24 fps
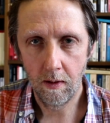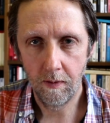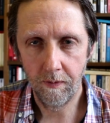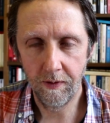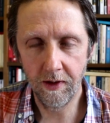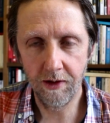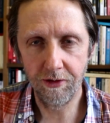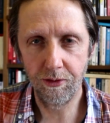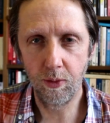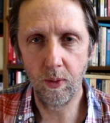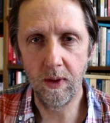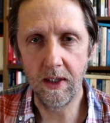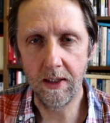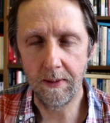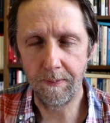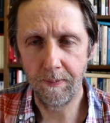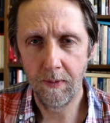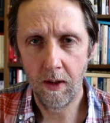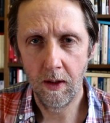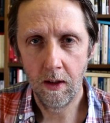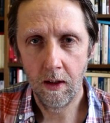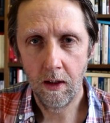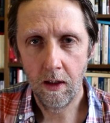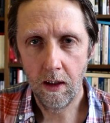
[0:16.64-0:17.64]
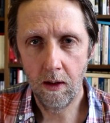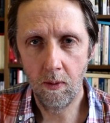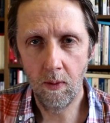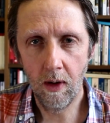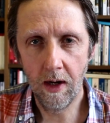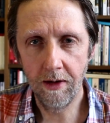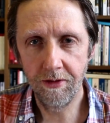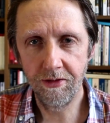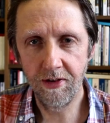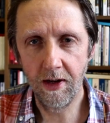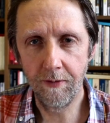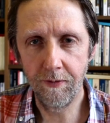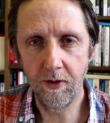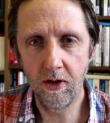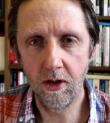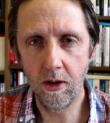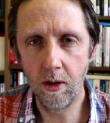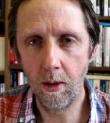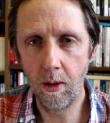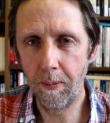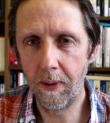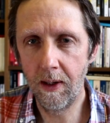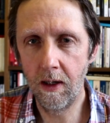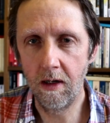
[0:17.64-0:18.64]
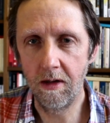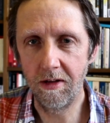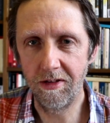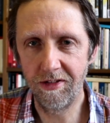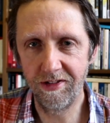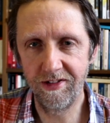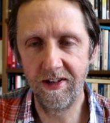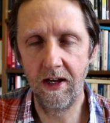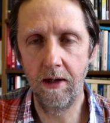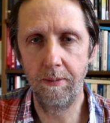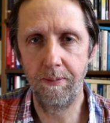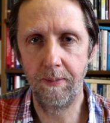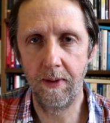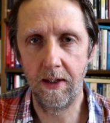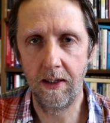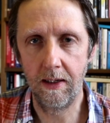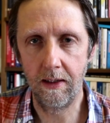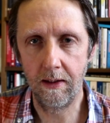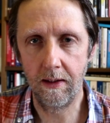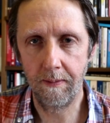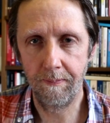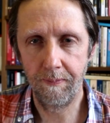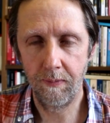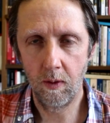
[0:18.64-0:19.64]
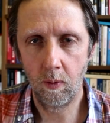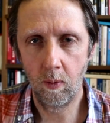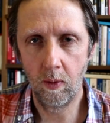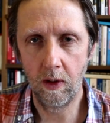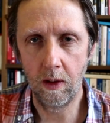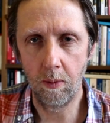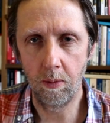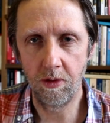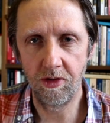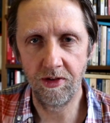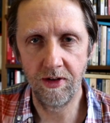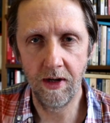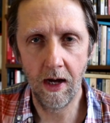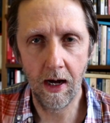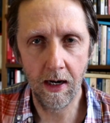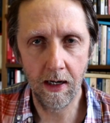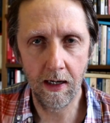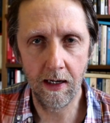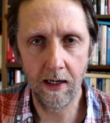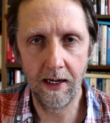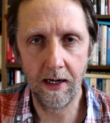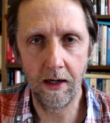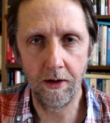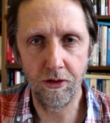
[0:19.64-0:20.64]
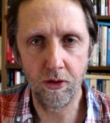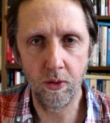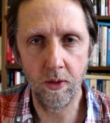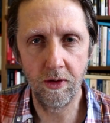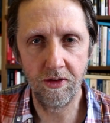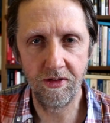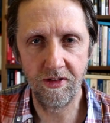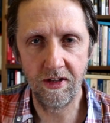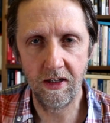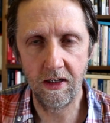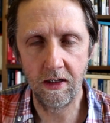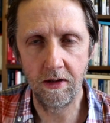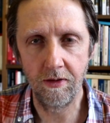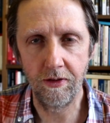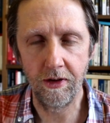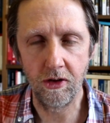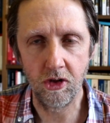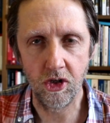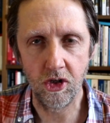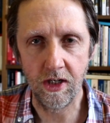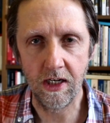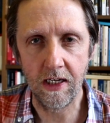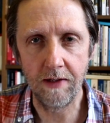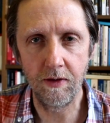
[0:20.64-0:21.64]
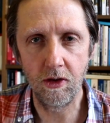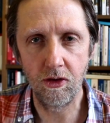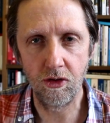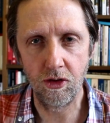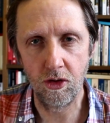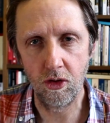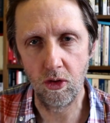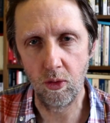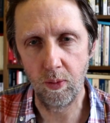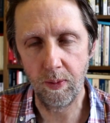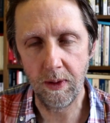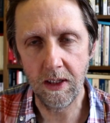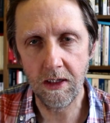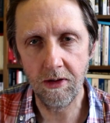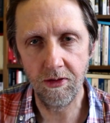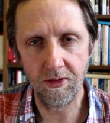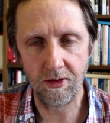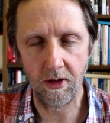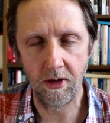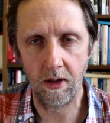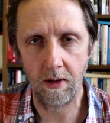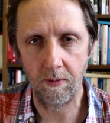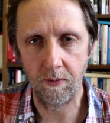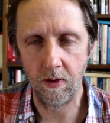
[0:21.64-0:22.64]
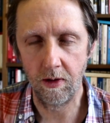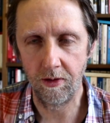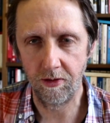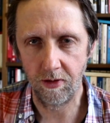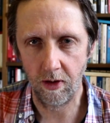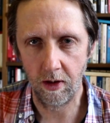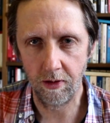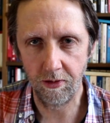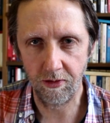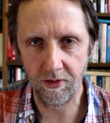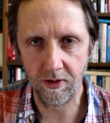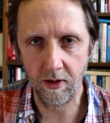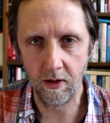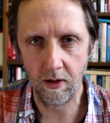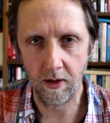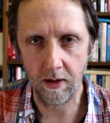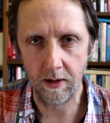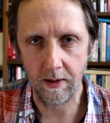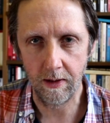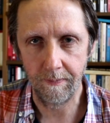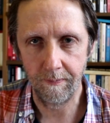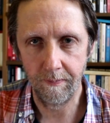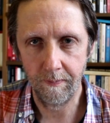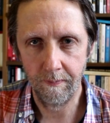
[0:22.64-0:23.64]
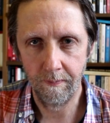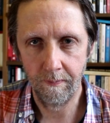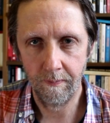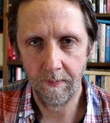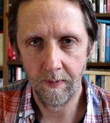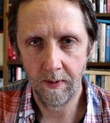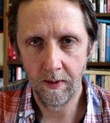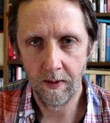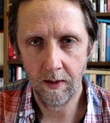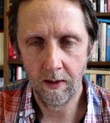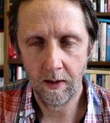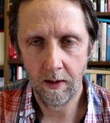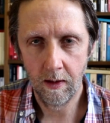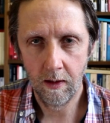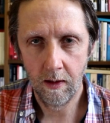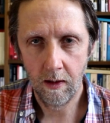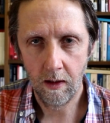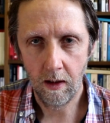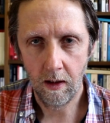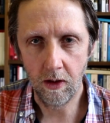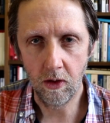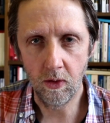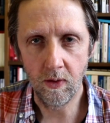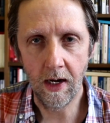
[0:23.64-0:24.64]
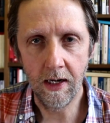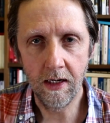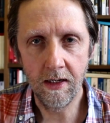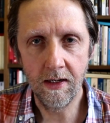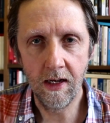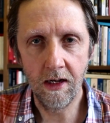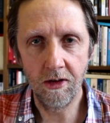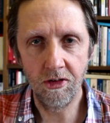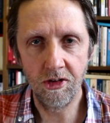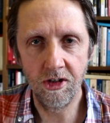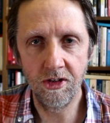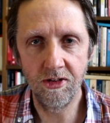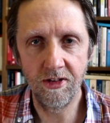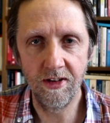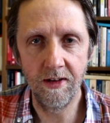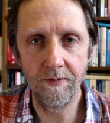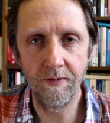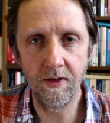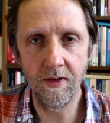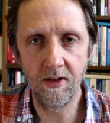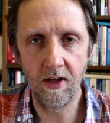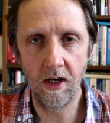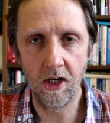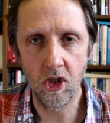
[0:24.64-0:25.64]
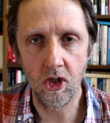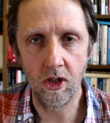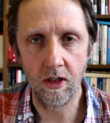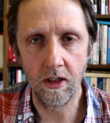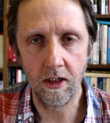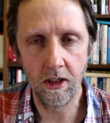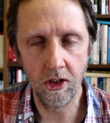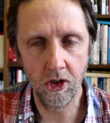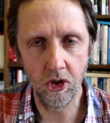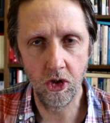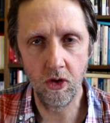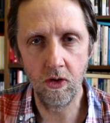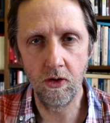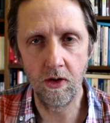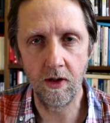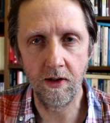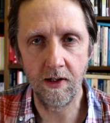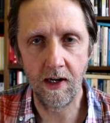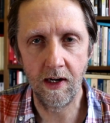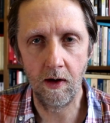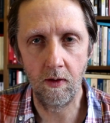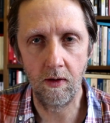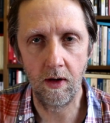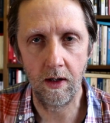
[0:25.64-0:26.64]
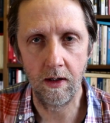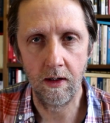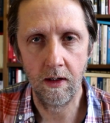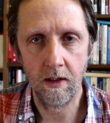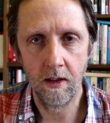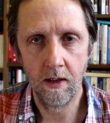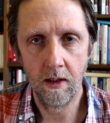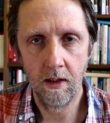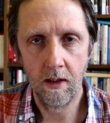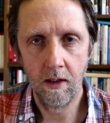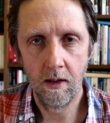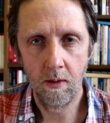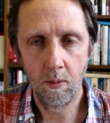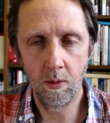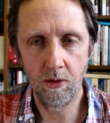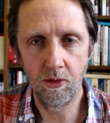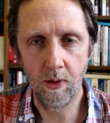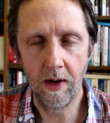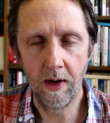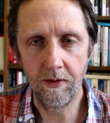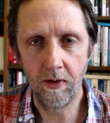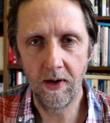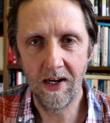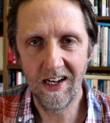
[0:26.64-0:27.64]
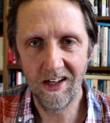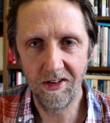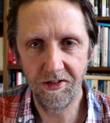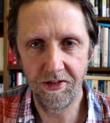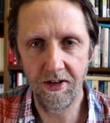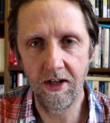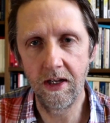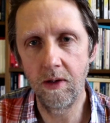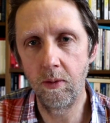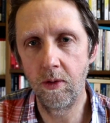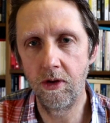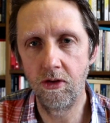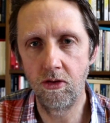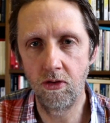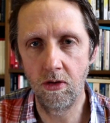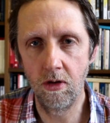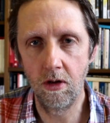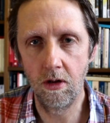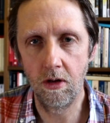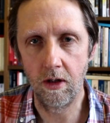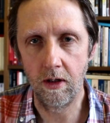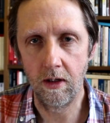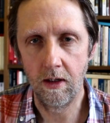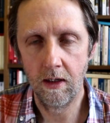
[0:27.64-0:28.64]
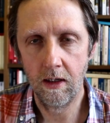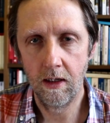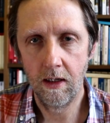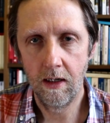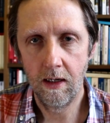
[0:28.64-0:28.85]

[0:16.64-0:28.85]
This week, Iran suffered an apparent setback when it was not allowed to attend the Geneva II peace conference on Syria. A United Nations invitation issued to Tehran was rather hastily withdrawn